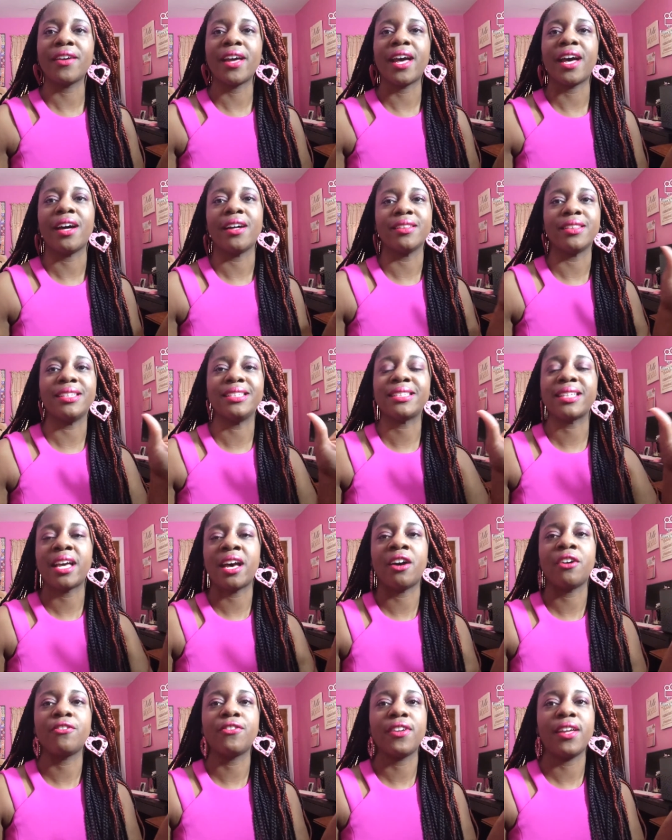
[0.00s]
love how
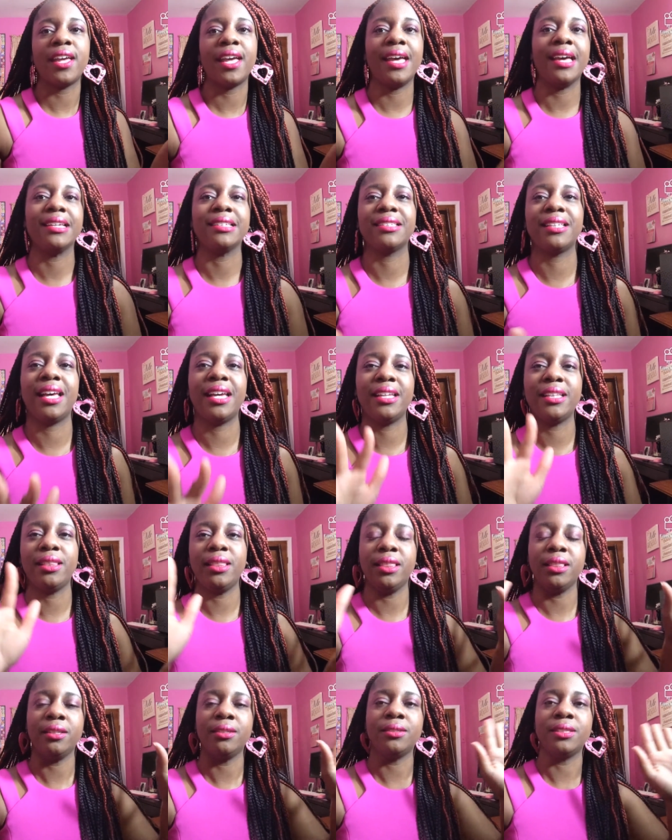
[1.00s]
this outfit has
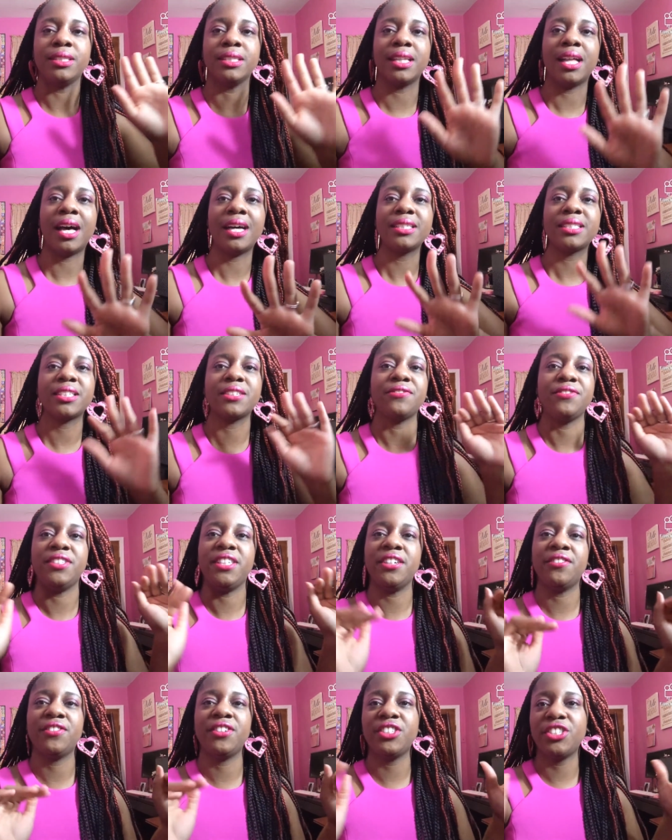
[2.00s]
like lots
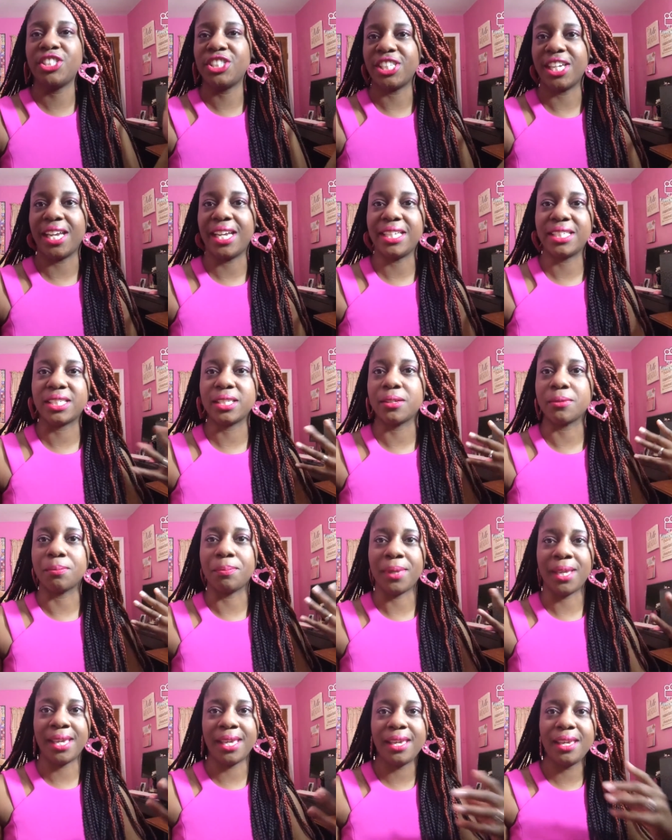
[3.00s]
of different shades
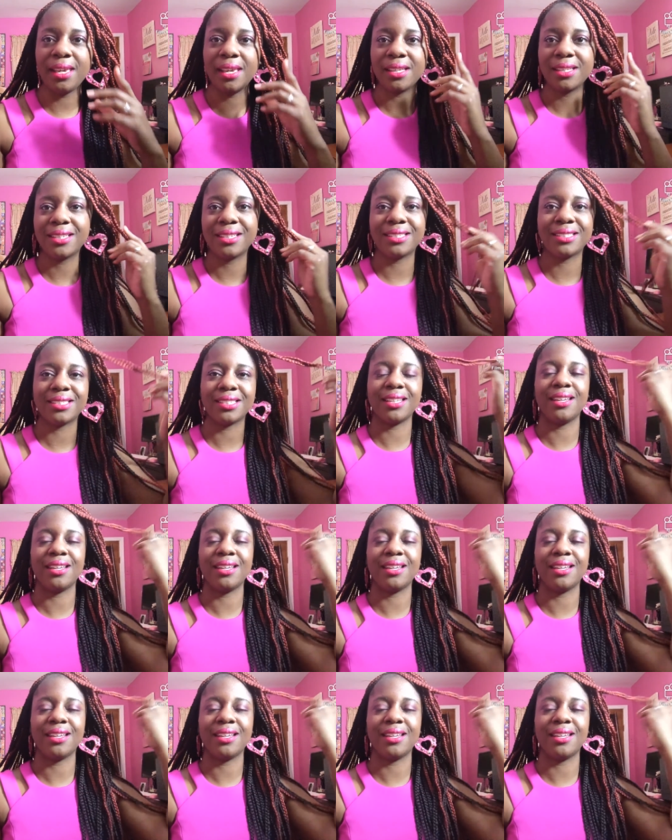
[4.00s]
of pinks.